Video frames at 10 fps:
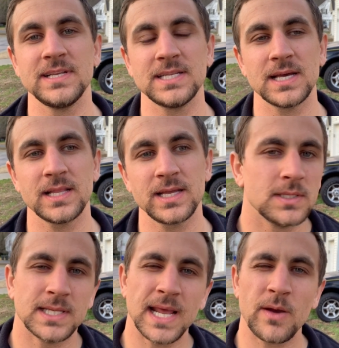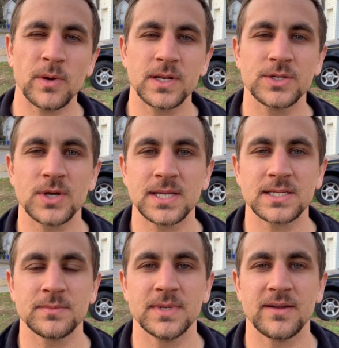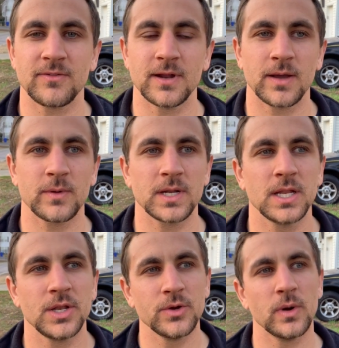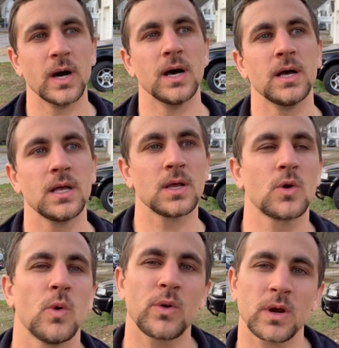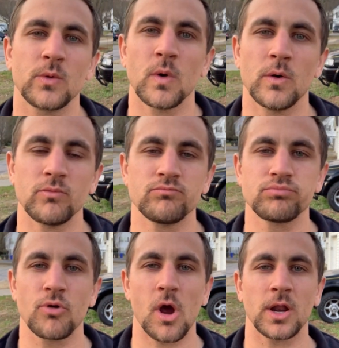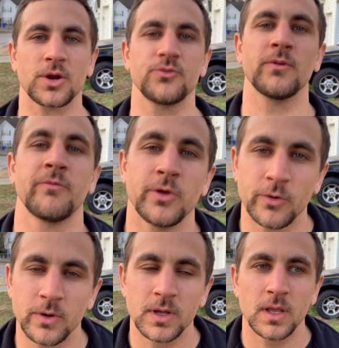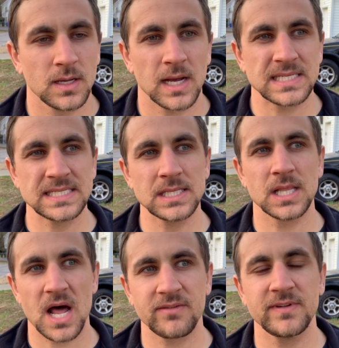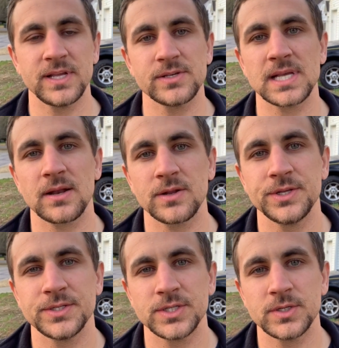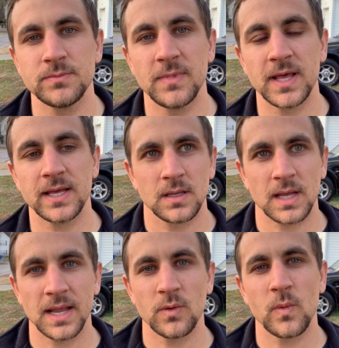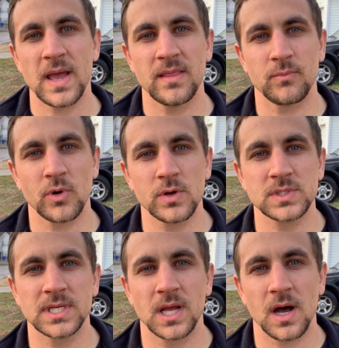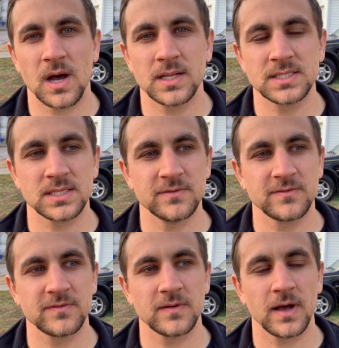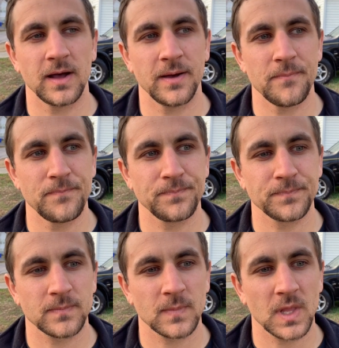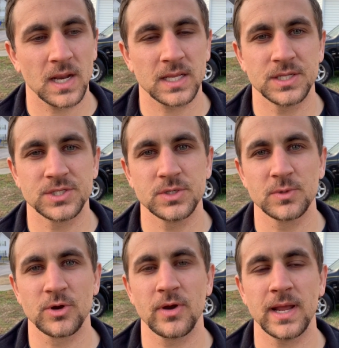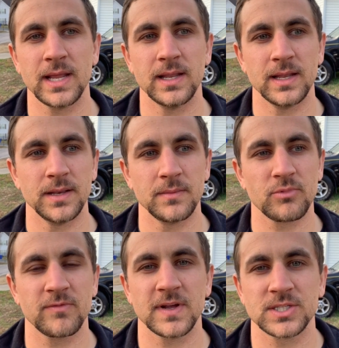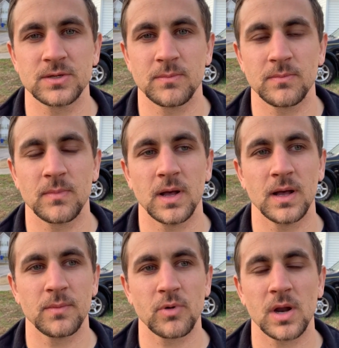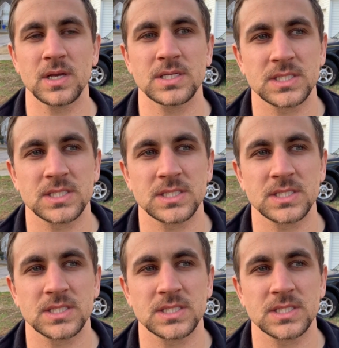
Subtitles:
Detailing. Today I wanted to try something different. I wanted to do a quote-unquote product review. I see a lot of videos out on YouTube that kind of weigh the pros and cons of kind of consumer grade and professional products.